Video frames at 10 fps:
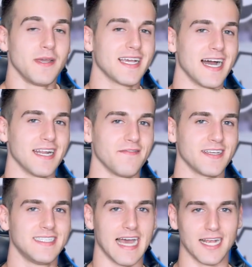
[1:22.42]
We kind of
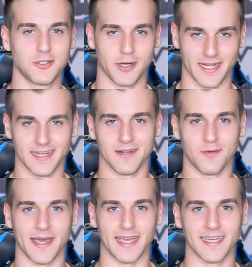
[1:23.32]
exaggerate it in a
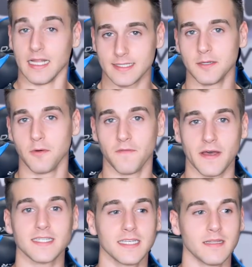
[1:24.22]
way. Let's say we're
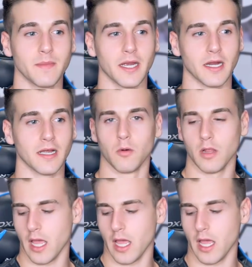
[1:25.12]
flexing in the mirror. We're